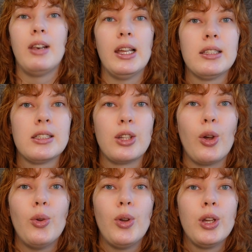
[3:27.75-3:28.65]
Let's
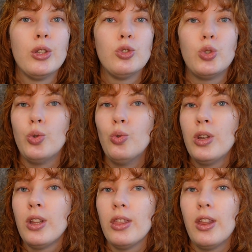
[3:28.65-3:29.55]
go
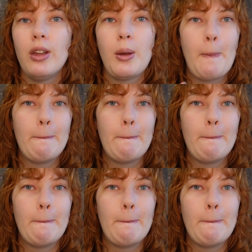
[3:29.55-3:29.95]
to the